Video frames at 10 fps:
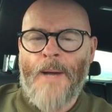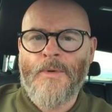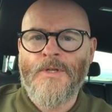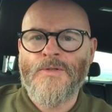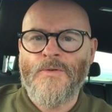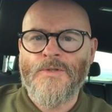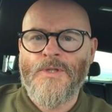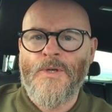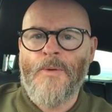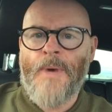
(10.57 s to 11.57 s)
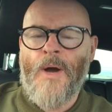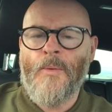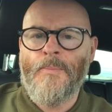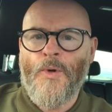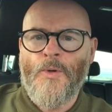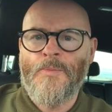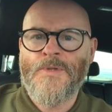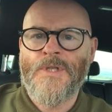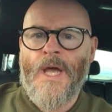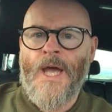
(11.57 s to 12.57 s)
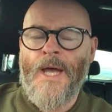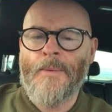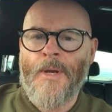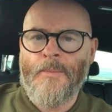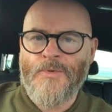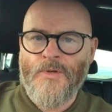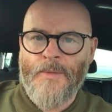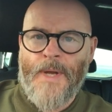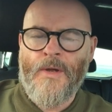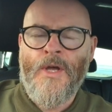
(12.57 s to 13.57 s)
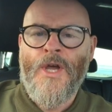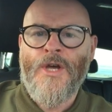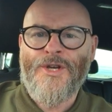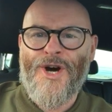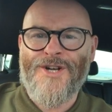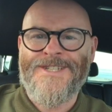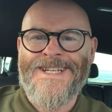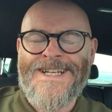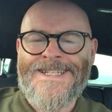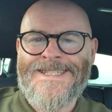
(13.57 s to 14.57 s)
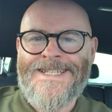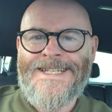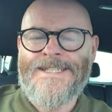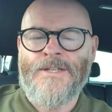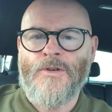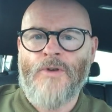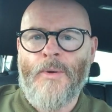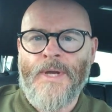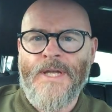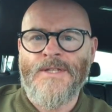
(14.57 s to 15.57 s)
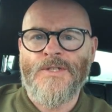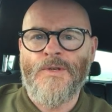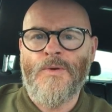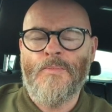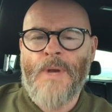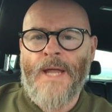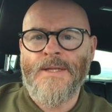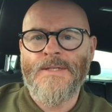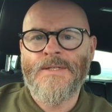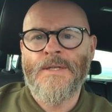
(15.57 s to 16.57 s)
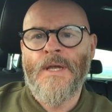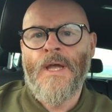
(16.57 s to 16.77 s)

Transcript: I'm going to talk to you about bulbs and I'm talking about gardening seeds and growing into plants.